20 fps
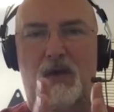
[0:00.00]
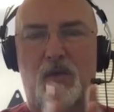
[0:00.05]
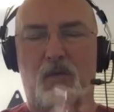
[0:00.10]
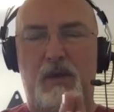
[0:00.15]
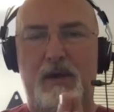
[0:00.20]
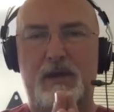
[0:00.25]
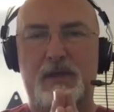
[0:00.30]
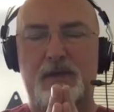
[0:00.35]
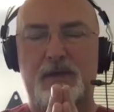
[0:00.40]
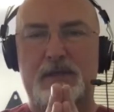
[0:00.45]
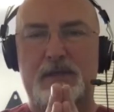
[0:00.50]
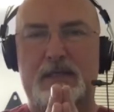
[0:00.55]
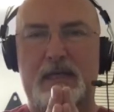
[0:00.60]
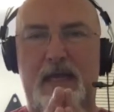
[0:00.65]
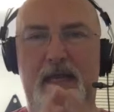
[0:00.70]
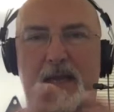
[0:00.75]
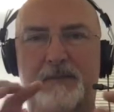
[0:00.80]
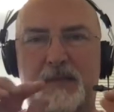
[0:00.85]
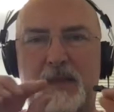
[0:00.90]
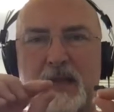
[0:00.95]
we're
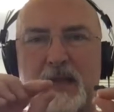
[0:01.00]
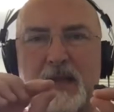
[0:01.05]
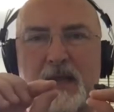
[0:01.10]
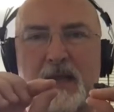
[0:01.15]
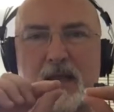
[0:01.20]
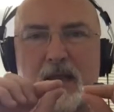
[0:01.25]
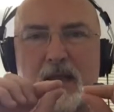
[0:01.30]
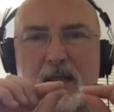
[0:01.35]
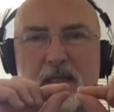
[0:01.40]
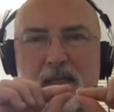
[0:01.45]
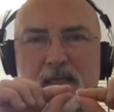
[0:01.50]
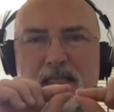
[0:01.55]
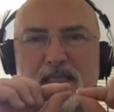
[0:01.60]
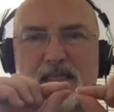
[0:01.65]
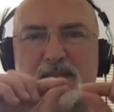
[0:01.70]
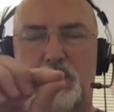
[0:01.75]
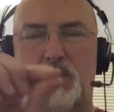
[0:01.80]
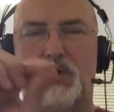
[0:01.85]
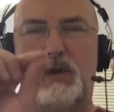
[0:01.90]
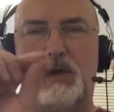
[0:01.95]
using the
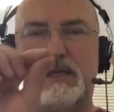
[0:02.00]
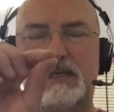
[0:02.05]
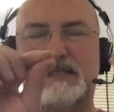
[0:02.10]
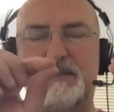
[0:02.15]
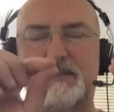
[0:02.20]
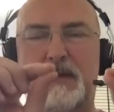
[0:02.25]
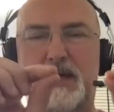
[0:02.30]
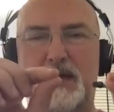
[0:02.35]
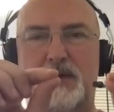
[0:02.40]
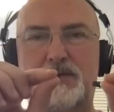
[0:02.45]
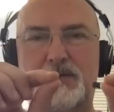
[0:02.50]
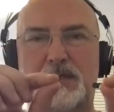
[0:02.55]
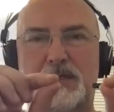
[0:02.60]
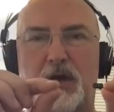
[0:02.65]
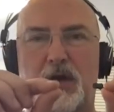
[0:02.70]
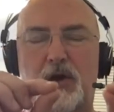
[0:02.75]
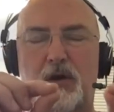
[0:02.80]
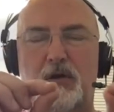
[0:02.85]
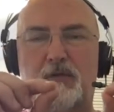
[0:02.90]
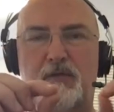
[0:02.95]
smallest amount
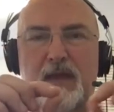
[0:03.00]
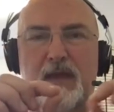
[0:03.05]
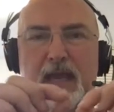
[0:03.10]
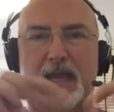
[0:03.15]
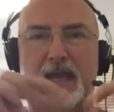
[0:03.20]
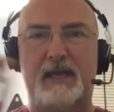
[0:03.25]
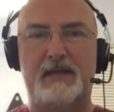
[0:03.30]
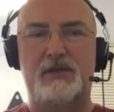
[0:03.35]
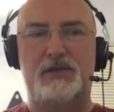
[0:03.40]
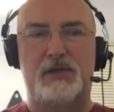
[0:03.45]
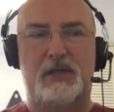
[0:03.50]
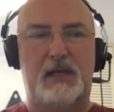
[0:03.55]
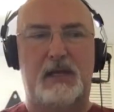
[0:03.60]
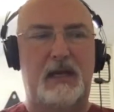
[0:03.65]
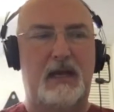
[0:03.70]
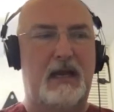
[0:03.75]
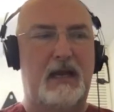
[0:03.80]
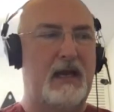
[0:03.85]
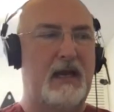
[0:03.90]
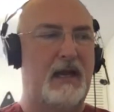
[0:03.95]
of
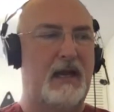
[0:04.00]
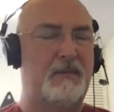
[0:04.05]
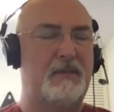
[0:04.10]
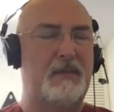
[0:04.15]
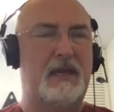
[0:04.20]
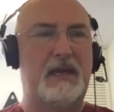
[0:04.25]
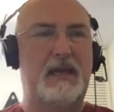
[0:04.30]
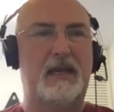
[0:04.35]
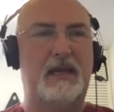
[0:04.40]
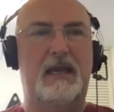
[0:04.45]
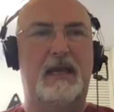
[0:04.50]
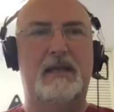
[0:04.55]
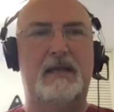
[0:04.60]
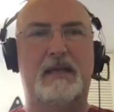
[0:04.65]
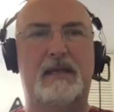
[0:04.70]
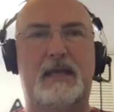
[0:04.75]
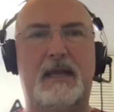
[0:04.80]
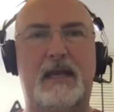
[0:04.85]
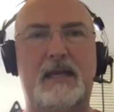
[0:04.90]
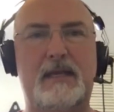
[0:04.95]
energy. Um, in,
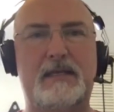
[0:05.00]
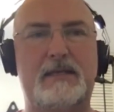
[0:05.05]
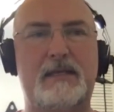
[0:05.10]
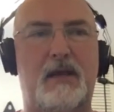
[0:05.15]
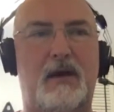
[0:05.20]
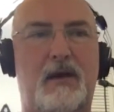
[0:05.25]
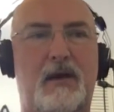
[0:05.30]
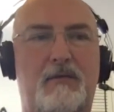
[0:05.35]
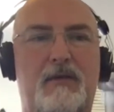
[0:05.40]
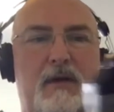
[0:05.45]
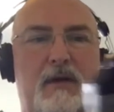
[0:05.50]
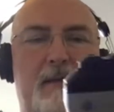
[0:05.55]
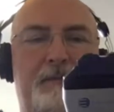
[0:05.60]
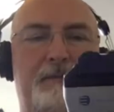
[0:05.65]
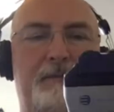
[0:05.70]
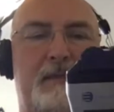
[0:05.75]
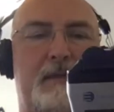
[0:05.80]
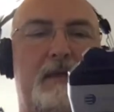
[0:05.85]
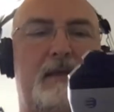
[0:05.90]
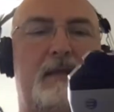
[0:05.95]
in, the case of
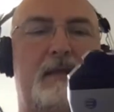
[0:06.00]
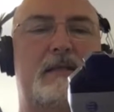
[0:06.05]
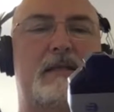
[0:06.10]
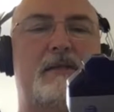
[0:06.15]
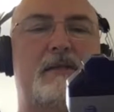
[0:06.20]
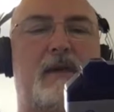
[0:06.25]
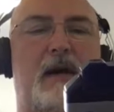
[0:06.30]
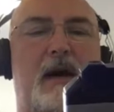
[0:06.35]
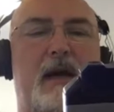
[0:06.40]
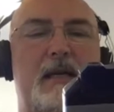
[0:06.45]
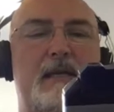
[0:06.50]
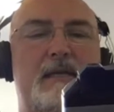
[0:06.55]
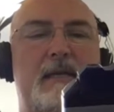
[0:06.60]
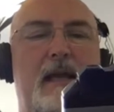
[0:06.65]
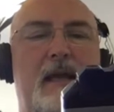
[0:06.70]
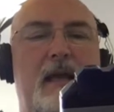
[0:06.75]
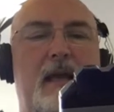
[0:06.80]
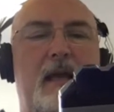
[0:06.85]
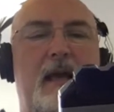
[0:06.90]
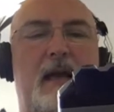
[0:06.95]
this
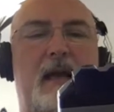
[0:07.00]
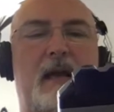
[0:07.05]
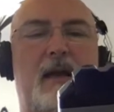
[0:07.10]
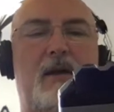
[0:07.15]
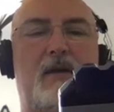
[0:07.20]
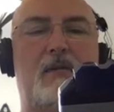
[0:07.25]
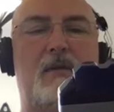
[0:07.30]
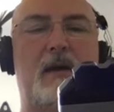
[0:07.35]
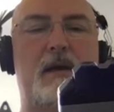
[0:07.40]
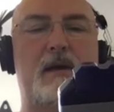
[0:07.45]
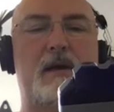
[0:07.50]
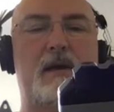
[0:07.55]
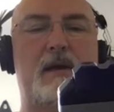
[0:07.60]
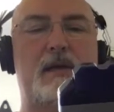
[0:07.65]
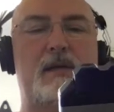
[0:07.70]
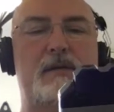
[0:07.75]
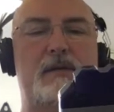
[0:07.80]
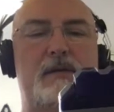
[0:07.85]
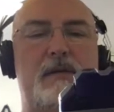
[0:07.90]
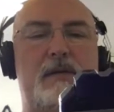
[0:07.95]
device, uh, we're
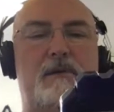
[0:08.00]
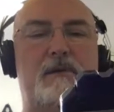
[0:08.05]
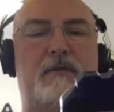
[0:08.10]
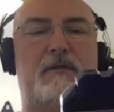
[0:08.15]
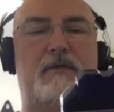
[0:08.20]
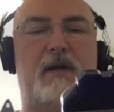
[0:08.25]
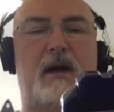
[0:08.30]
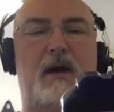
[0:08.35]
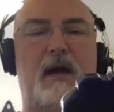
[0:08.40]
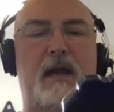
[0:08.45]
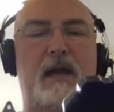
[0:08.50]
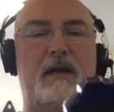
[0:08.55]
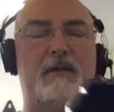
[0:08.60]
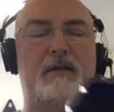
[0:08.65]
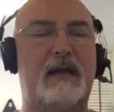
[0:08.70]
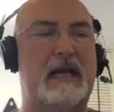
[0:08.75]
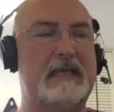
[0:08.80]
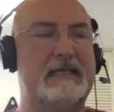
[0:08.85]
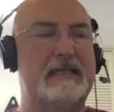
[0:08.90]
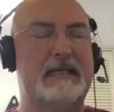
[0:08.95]
using
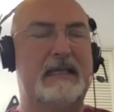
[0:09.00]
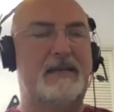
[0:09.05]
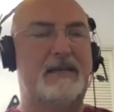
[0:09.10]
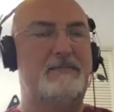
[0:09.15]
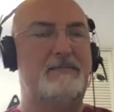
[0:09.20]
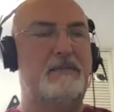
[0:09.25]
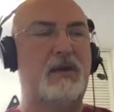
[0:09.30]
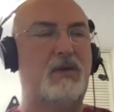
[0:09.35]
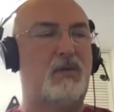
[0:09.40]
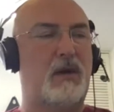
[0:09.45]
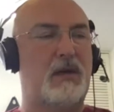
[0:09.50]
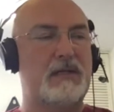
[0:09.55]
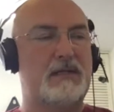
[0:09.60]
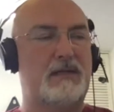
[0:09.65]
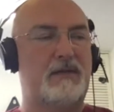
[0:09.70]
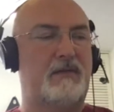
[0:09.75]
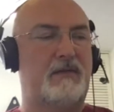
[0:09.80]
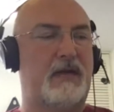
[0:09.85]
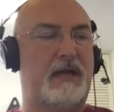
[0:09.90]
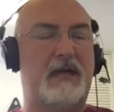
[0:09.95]
5 and 10
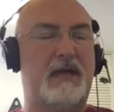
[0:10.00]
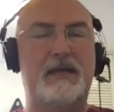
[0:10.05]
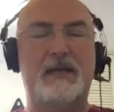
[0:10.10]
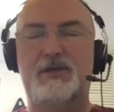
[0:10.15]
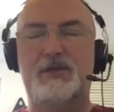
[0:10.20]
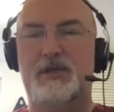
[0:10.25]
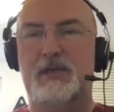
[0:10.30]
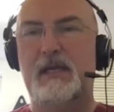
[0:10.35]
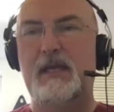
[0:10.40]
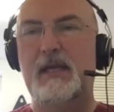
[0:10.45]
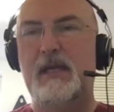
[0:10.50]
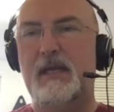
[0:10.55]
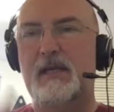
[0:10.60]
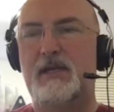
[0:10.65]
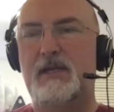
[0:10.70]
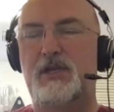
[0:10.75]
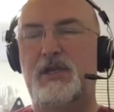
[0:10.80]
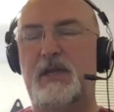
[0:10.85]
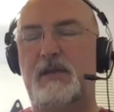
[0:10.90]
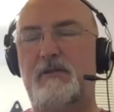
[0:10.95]
milliwatts of energy
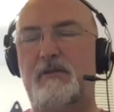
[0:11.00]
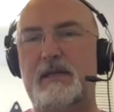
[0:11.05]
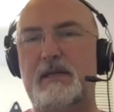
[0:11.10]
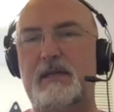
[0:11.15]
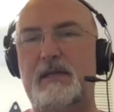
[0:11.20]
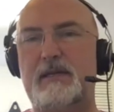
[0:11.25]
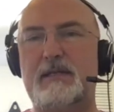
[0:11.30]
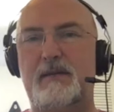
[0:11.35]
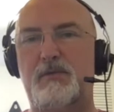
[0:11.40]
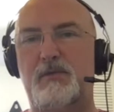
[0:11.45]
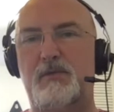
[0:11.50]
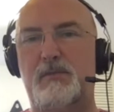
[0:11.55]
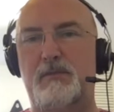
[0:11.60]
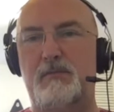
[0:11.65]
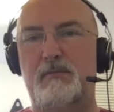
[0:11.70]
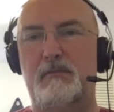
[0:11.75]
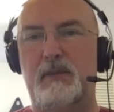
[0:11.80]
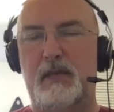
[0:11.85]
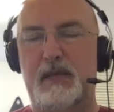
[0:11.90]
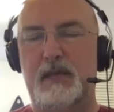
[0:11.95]
to generate a stable
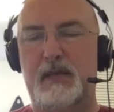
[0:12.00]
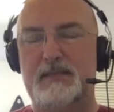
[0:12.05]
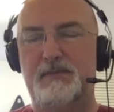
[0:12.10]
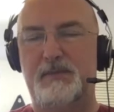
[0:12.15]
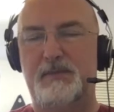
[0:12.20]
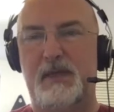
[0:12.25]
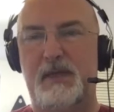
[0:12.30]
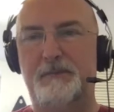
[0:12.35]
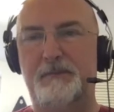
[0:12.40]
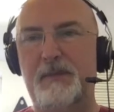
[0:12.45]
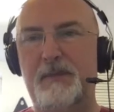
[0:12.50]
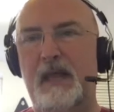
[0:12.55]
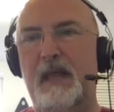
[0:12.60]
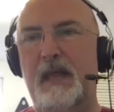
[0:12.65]
laser beam.